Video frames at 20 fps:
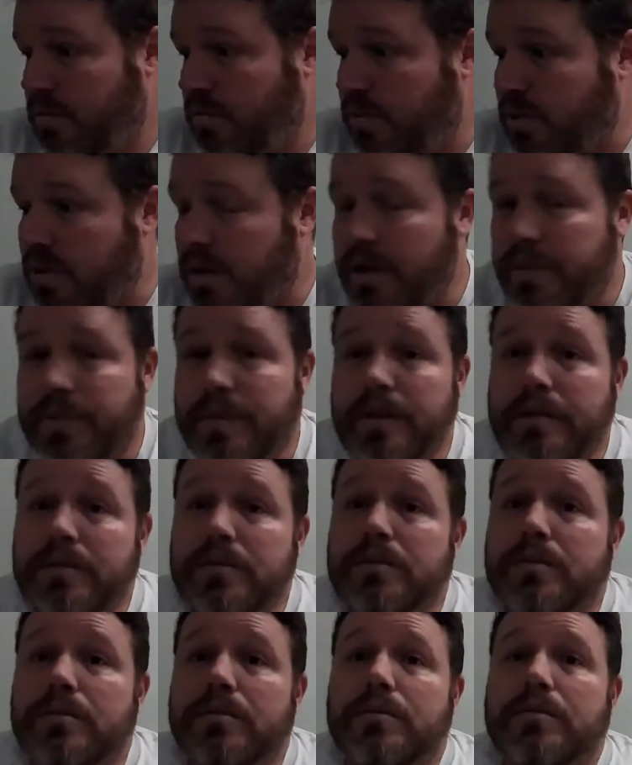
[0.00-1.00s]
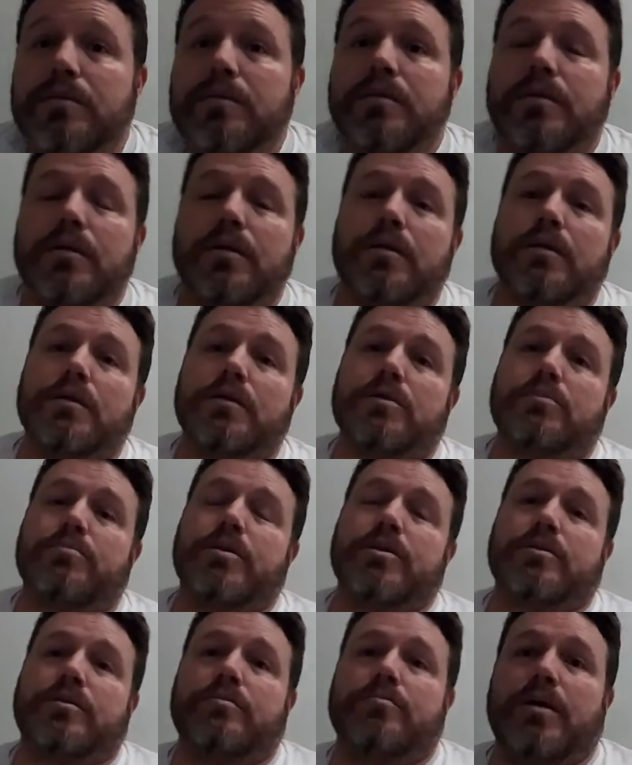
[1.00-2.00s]
work on things,
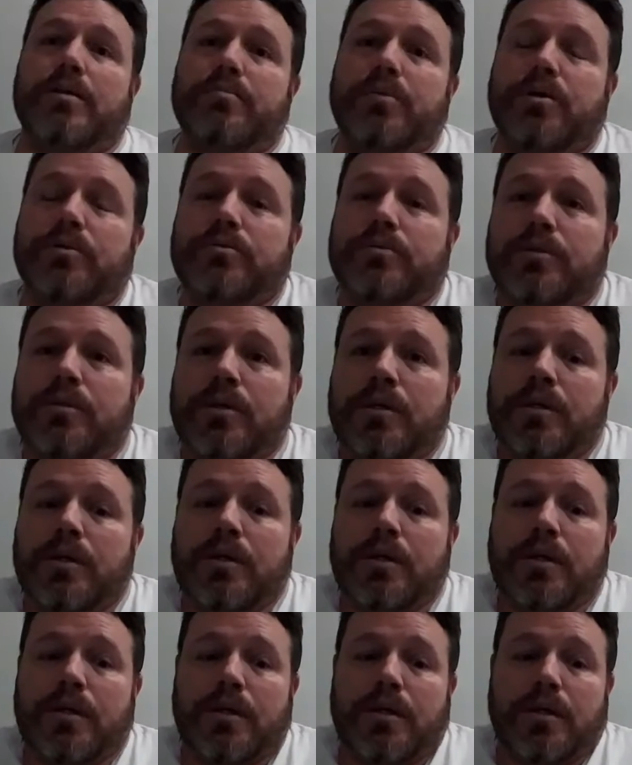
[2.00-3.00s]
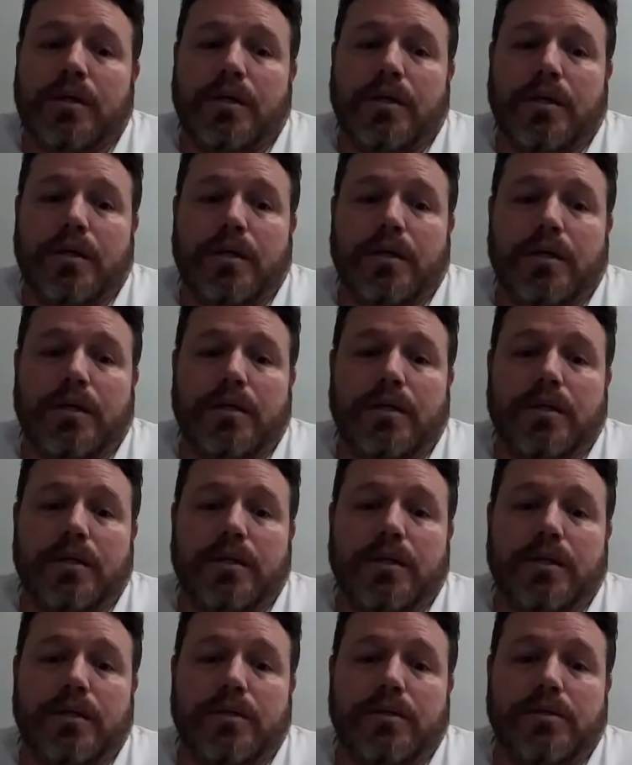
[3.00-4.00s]
especially my boat. And
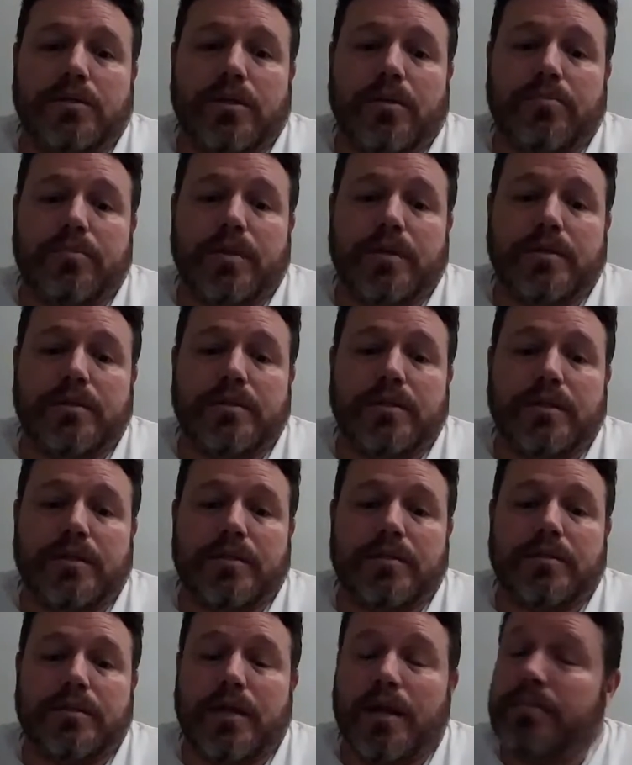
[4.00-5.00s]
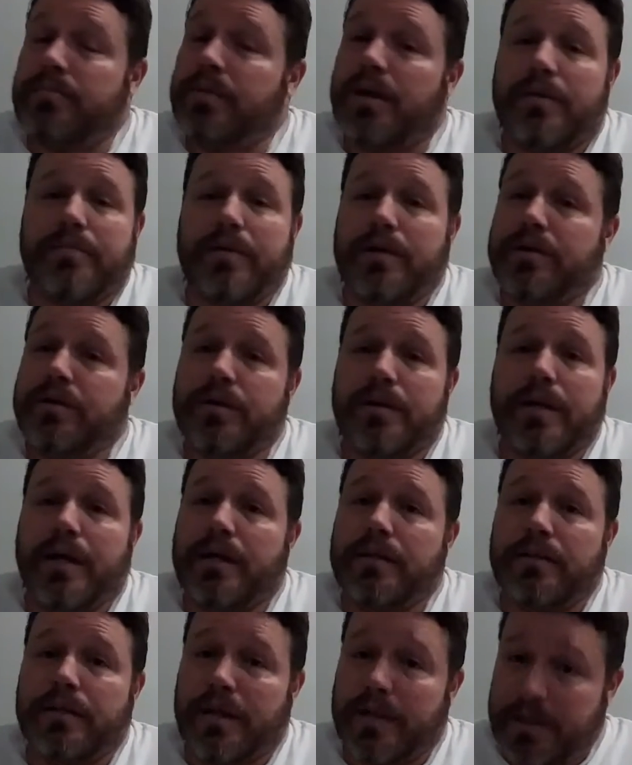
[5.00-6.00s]
there's some things that I'm not very good
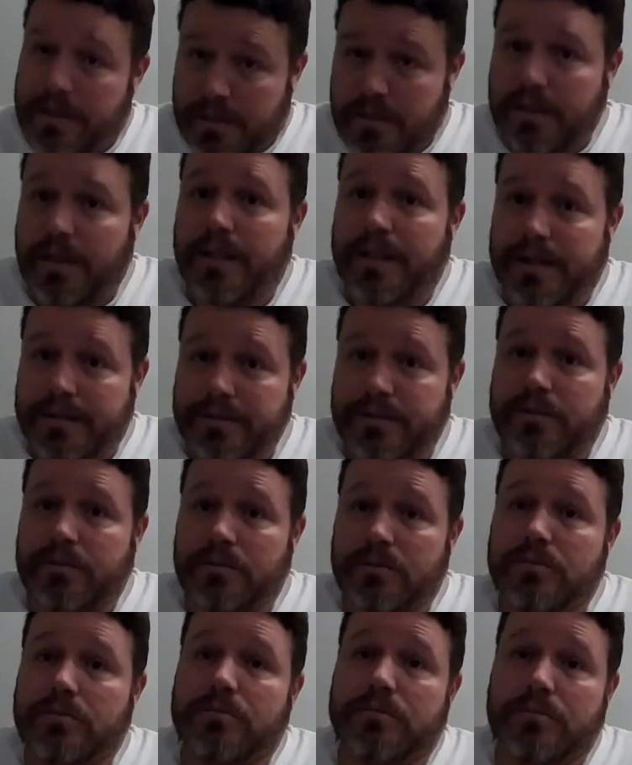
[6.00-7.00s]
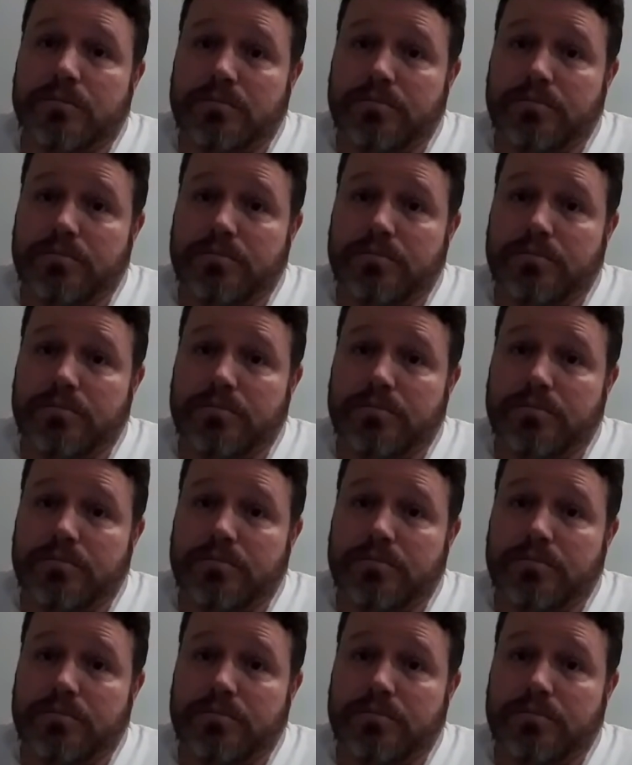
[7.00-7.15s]
at, like electrical.